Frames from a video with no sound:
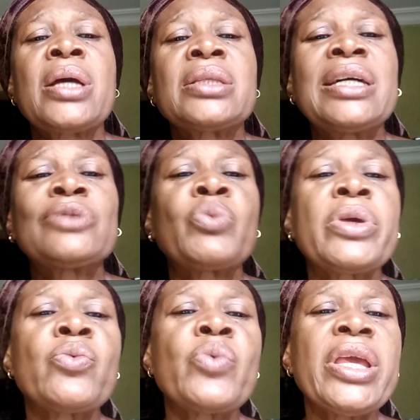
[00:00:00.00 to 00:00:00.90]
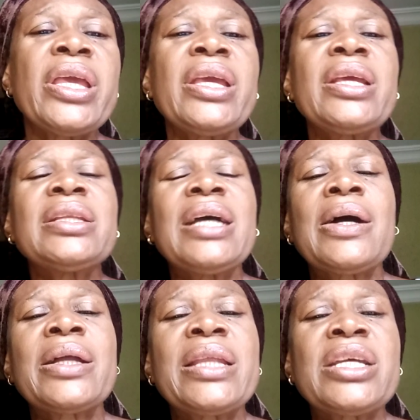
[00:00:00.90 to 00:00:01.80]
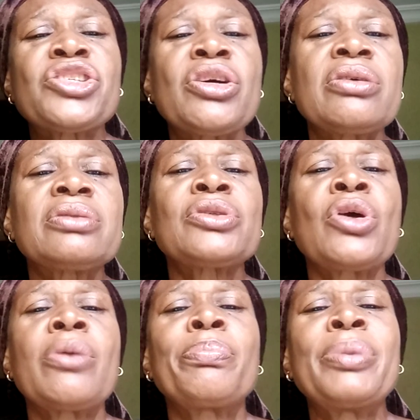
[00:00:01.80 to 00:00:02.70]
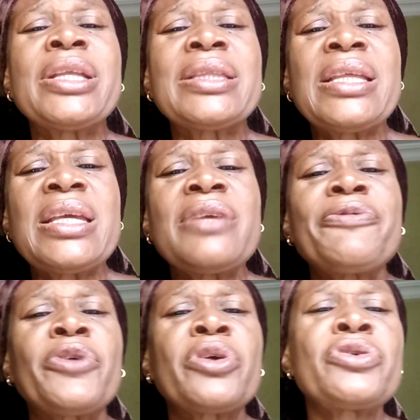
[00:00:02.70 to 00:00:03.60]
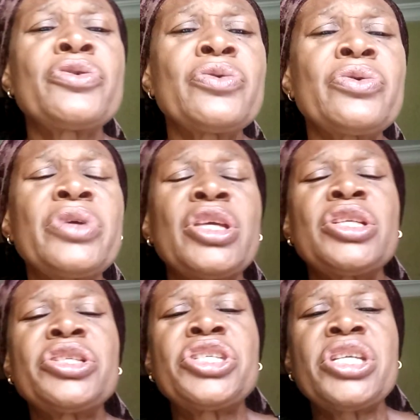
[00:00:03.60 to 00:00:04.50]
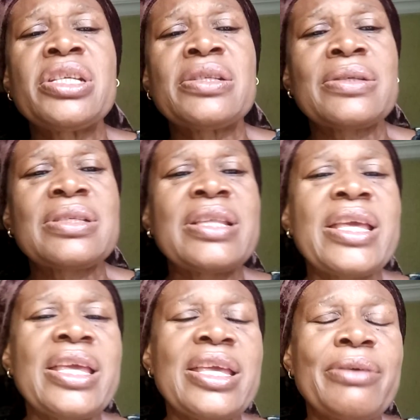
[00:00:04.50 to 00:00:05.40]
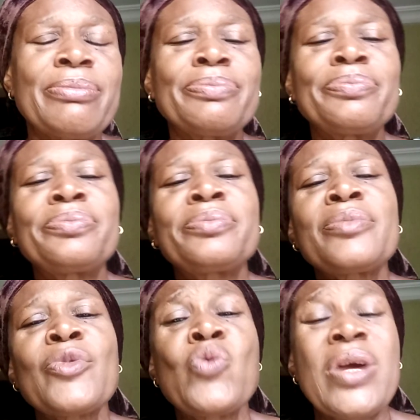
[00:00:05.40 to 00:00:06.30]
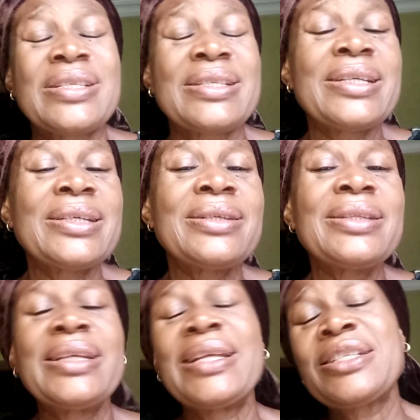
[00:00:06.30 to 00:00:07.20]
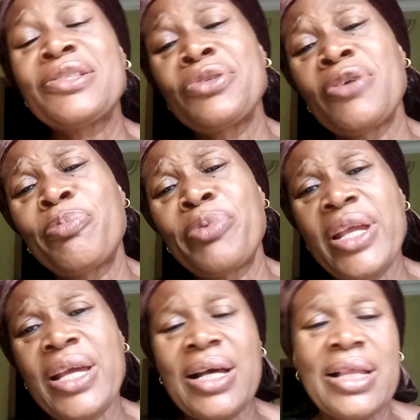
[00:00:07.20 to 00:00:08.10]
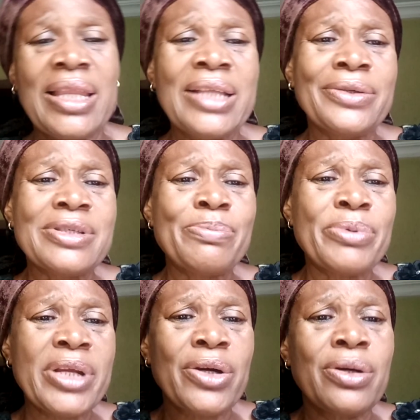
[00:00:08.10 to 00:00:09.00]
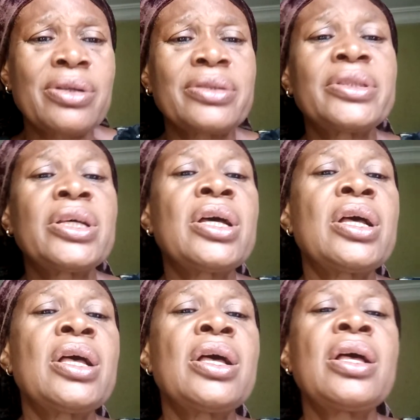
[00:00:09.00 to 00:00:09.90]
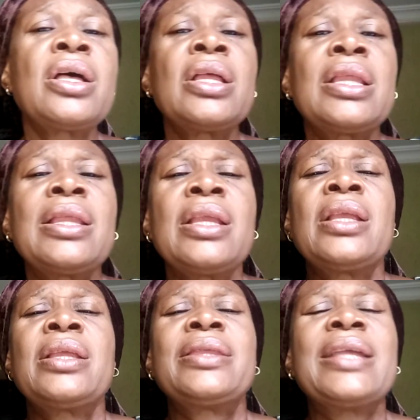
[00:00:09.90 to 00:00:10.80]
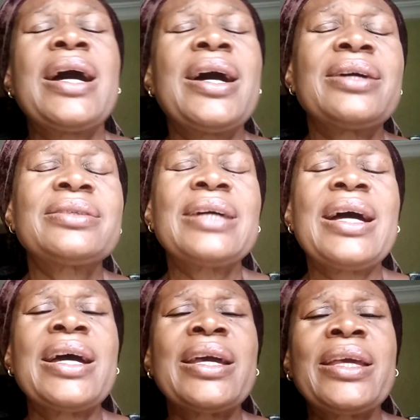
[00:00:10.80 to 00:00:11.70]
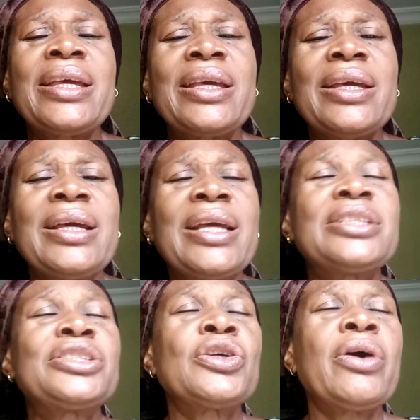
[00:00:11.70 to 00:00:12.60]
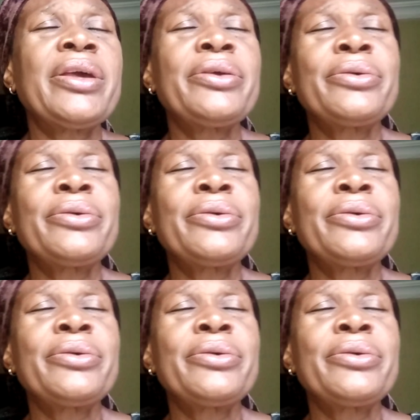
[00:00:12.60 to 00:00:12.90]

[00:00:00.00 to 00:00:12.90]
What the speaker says: that will win our nation completely for you in Jesus' name. We are still in attitude of prayer. Let us pray on. Now I enjoin